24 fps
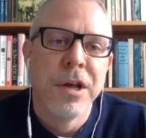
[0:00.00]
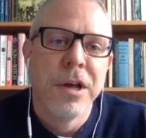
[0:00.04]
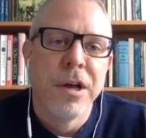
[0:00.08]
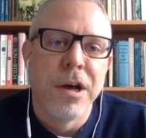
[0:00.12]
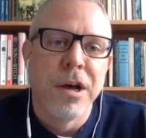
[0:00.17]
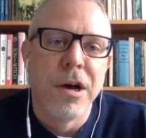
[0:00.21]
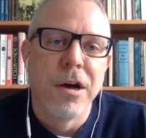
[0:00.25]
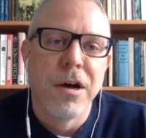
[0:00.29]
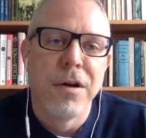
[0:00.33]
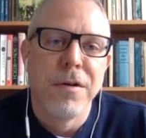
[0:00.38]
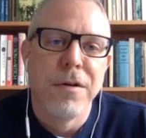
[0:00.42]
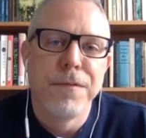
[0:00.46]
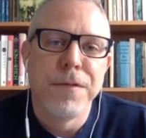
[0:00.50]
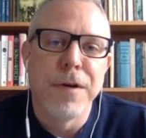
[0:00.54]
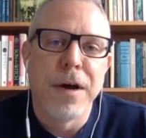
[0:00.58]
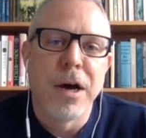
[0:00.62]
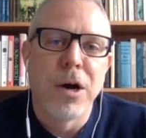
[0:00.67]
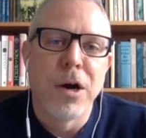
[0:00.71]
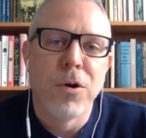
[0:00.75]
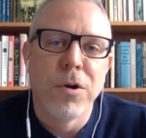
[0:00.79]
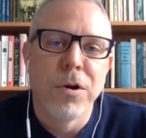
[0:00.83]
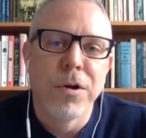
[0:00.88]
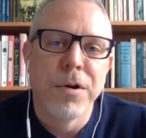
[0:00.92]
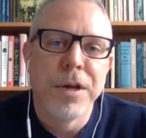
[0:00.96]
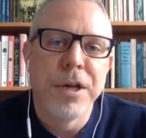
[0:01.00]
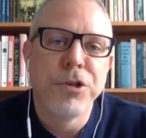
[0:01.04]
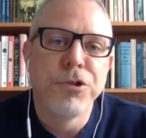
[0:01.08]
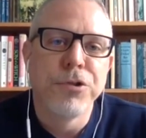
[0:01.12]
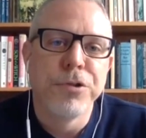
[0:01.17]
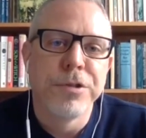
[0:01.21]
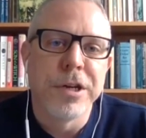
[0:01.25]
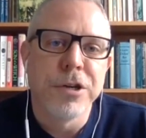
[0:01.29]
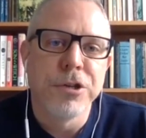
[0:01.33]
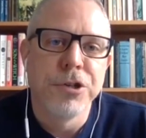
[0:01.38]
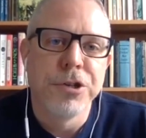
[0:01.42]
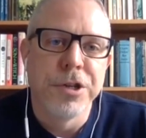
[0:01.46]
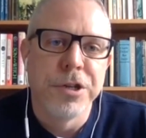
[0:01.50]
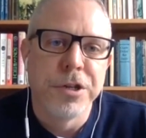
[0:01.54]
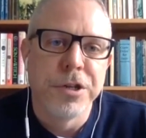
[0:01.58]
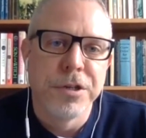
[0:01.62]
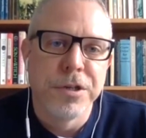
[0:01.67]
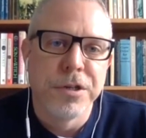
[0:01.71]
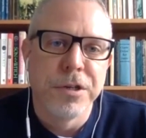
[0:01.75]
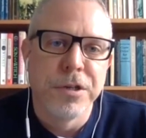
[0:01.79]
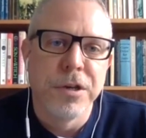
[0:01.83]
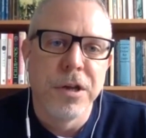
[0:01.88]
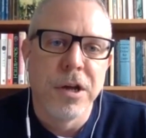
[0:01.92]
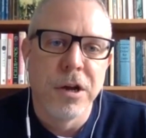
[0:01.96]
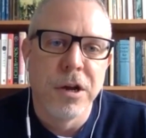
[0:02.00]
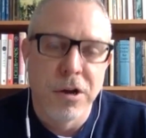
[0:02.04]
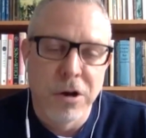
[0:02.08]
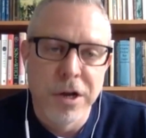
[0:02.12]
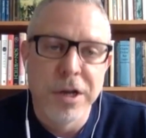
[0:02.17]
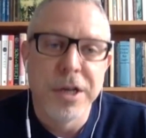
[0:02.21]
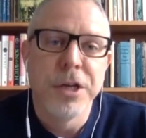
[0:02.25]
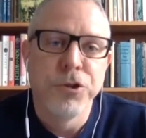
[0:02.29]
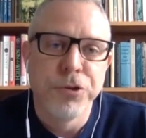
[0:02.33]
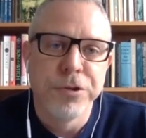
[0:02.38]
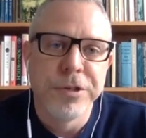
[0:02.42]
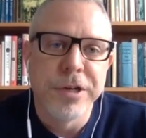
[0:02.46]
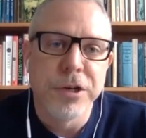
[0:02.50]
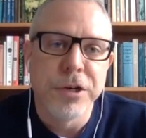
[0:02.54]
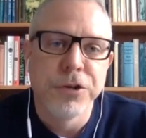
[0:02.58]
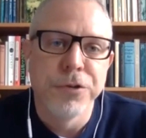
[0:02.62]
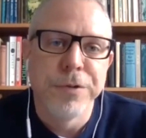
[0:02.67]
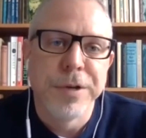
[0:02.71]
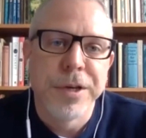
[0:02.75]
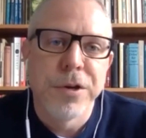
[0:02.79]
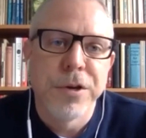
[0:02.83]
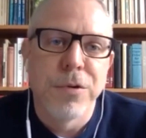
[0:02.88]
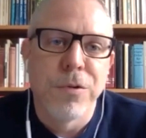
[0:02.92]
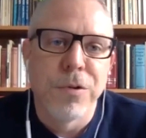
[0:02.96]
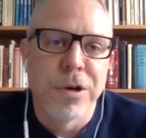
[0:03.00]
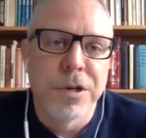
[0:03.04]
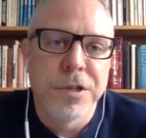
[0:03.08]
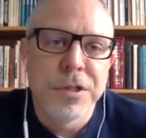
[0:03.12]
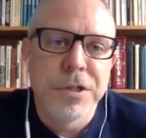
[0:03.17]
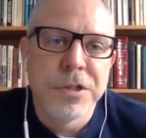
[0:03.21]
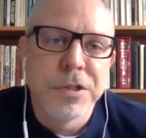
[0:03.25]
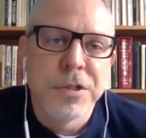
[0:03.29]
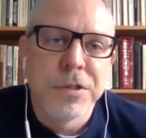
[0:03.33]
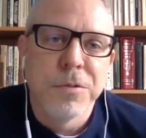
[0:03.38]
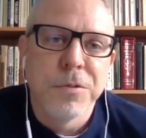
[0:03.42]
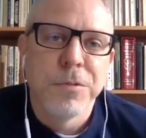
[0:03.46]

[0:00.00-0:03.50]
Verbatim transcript: of our introductory course,